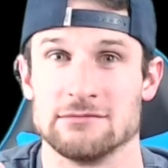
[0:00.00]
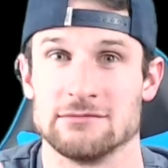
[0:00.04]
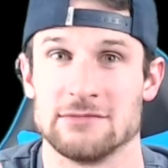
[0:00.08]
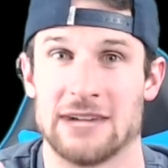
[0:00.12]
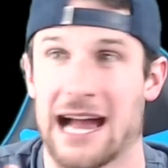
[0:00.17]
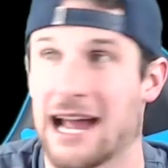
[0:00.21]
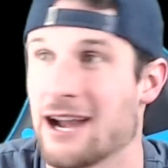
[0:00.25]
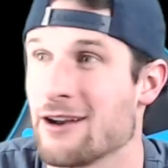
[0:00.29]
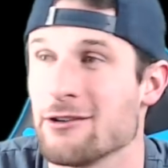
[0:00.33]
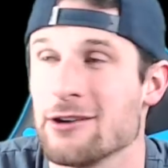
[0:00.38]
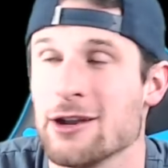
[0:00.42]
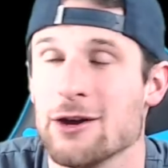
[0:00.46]

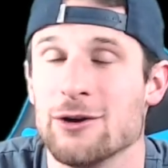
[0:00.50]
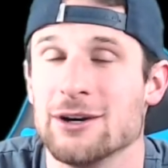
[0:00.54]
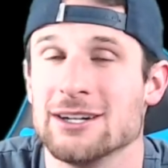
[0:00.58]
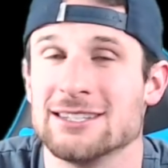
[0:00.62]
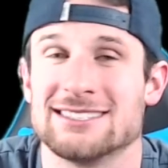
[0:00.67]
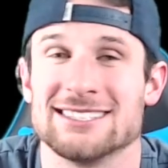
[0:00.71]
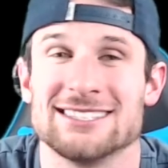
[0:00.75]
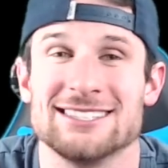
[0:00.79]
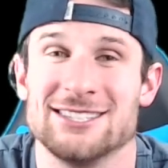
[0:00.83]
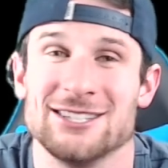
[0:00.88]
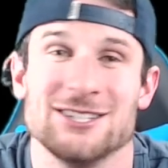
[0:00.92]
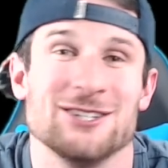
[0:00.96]
I don't know what
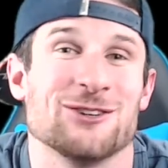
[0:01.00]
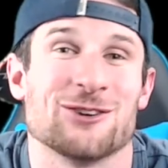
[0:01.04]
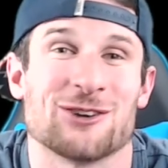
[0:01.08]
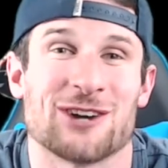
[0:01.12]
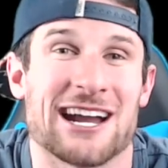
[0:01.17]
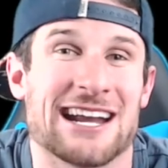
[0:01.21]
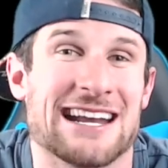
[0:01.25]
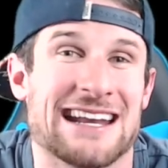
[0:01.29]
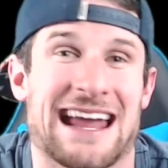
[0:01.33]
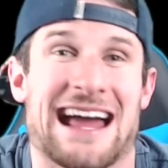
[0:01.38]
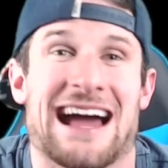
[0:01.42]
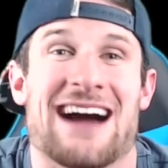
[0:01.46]
to do
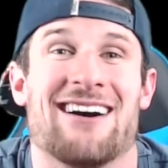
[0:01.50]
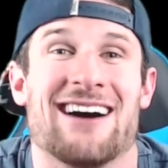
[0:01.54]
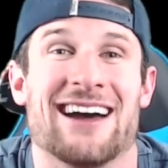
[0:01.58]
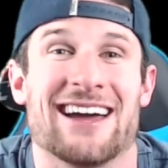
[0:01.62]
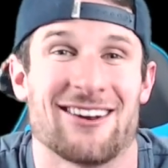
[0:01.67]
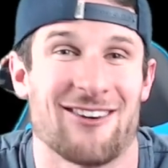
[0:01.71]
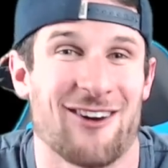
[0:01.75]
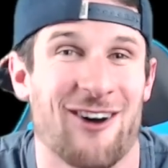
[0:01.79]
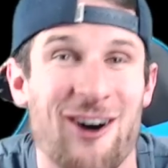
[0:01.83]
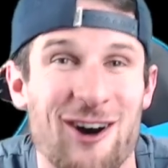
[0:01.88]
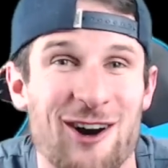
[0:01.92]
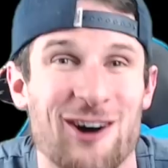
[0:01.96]
right now at
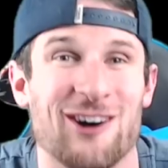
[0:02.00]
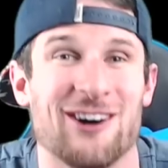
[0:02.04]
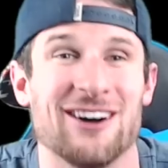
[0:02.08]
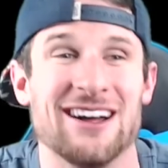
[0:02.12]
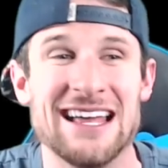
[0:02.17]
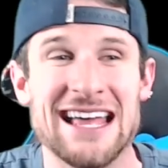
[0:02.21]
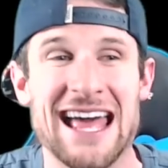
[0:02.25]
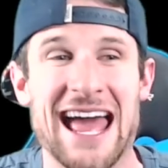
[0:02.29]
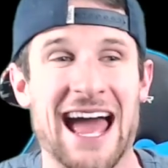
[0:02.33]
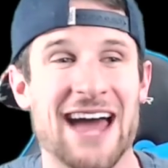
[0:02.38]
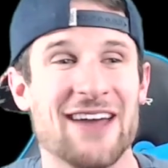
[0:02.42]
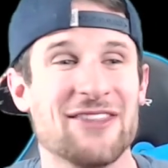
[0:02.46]
all
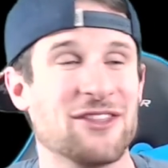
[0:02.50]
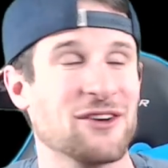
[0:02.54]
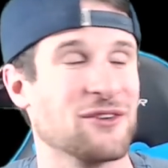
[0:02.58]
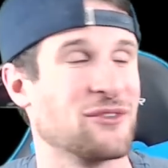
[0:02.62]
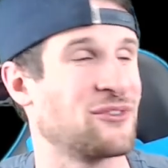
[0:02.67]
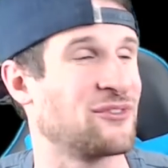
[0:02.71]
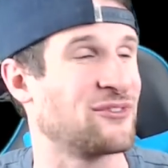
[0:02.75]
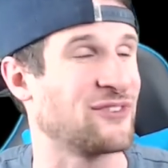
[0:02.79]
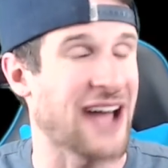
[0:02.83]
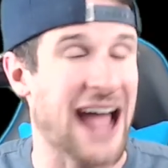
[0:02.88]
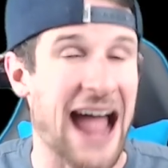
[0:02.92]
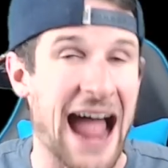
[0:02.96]
at the
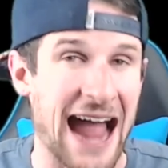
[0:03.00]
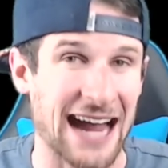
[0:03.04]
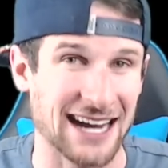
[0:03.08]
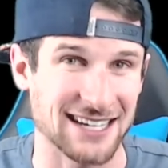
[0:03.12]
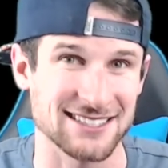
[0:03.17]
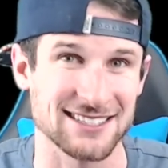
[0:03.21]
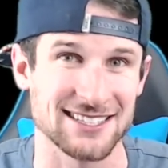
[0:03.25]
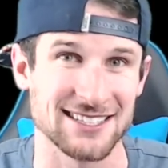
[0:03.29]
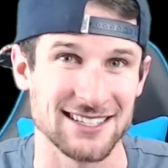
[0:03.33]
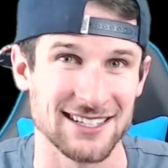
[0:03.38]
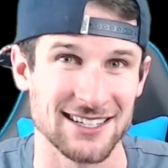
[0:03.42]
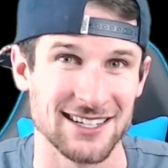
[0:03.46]

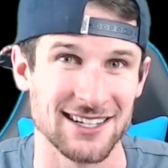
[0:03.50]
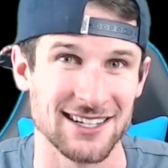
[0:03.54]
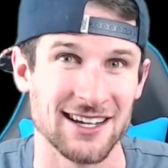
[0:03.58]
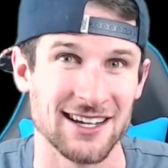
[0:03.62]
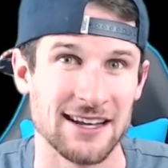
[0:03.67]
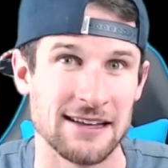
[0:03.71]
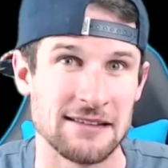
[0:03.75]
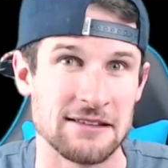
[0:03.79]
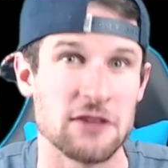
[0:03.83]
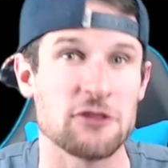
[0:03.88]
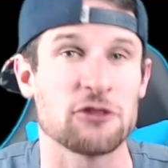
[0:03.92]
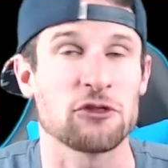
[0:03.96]
fact
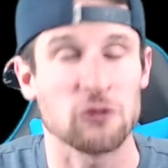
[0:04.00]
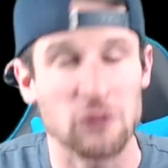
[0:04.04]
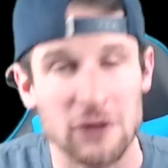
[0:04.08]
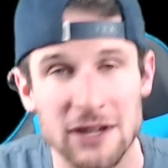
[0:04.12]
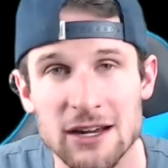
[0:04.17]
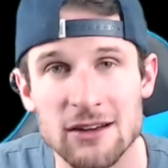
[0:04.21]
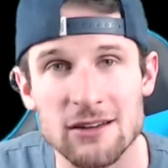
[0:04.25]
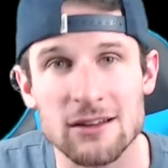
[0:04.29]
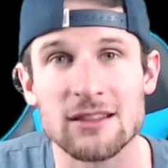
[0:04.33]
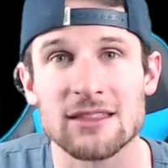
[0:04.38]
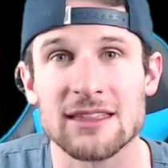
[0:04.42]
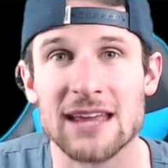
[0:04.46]
that three
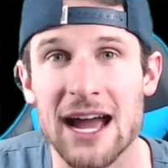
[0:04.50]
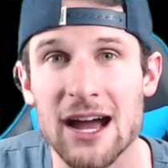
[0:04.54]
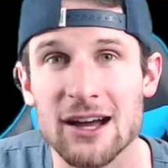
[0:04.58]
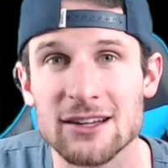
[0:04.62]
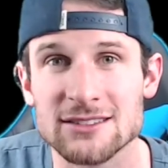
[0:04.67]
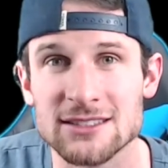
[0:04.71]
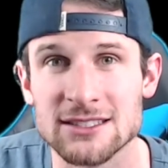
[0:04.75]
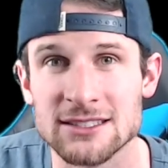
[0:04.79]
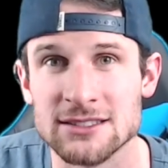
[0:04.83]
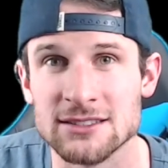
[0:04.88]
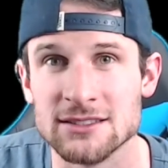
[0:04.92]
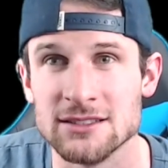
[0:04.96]
hundred
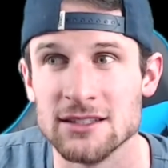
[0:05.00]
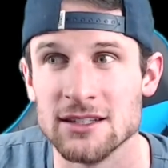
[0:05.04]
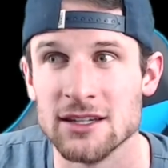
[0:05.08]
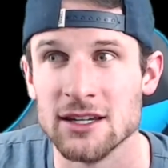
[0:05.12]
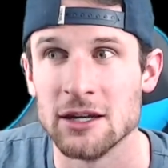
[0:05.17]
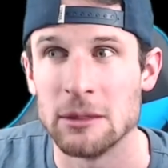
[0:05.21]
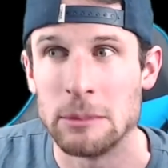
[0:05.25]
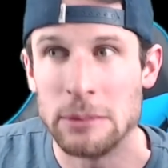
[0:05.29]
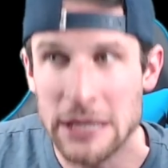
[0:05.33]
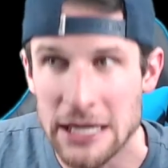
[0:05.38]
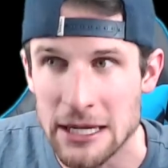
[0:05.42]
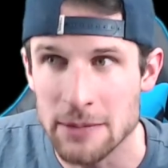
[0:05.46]
thousand
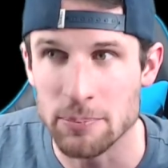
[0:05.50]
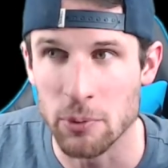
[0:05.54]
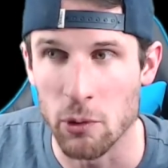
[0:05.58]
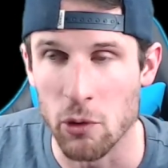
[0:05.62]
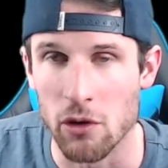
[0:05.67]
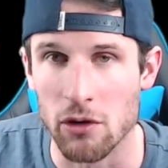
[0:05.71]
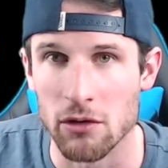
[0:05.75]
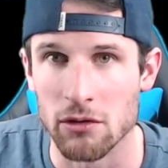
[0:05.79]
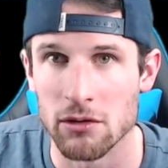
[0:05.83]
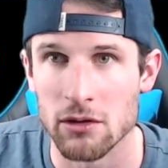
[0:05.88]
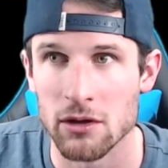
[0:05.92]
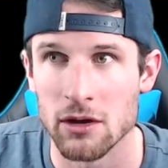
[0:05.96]

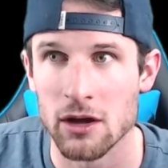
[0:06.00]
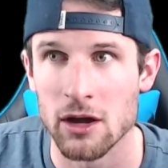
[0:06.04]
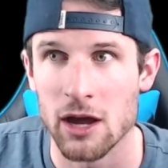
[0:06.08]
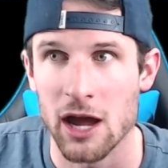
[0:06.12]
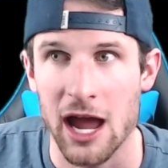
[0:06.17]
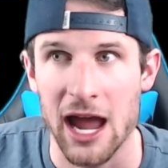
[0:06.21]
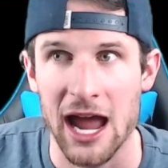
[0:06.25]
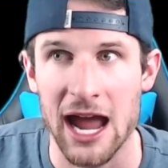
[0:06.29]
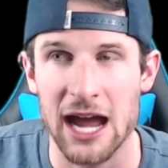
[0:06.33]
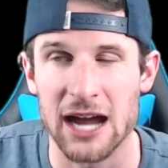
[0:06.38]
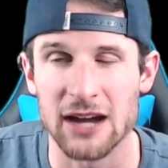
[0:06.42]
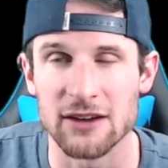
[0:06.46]
people
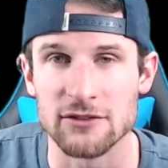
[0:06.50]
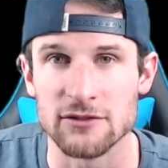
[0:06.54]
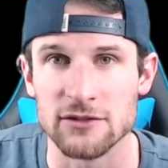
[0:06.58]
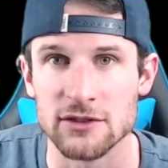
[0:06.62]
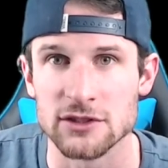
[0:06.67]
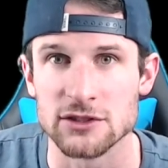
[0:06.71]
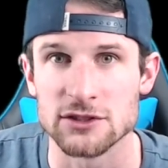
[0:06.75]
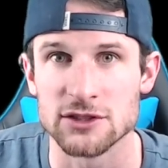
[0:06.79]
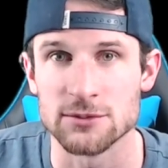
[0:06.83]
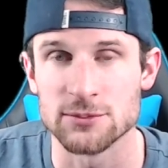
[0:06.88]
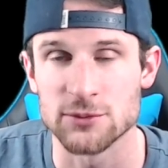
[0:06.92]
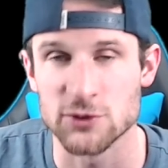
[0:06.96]
have
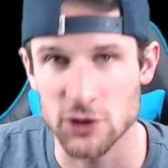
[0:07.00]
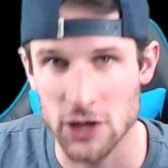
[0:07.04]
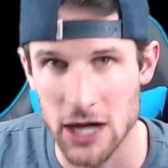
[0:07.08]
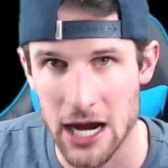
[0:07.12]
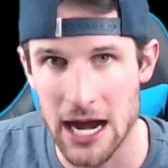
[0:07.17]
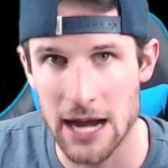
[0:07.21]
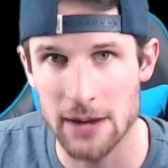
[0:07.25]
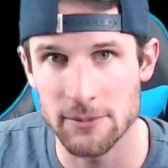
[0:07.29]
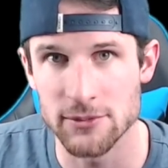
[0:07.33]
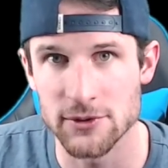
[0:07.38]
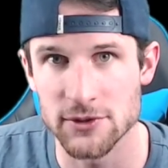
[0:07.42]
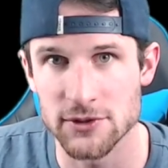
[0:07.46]

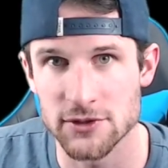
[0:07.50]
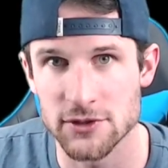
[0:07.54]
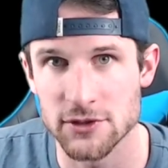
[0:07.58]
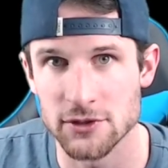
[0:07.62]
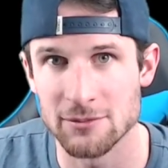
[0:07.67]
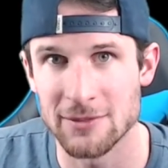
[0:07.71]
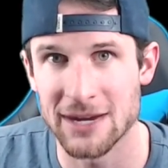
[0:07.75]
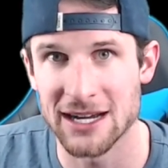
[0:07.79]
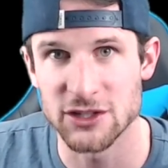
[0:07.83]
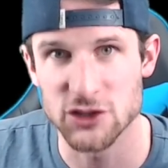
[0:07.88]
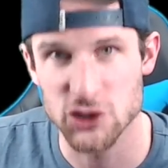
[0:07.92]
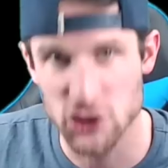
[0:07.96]
subscribed to
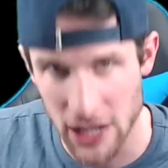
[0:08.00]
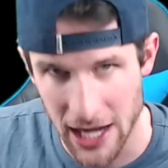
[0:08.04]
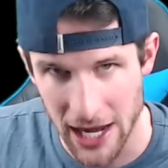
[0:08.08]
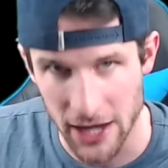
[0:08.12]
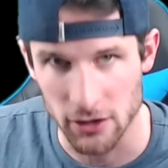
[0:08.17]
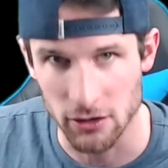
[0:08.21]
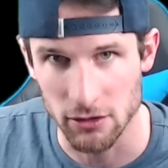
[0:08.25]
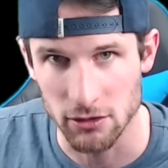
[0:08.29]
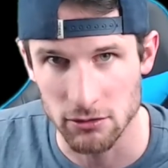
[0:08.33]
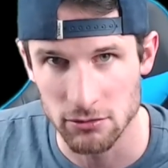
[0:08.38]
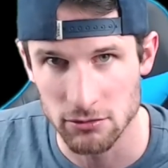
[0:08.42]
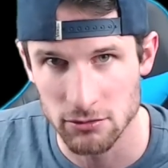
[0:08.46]
my
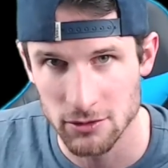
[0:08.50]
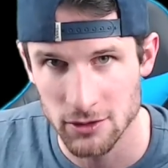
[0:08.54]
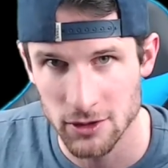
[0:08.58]
channel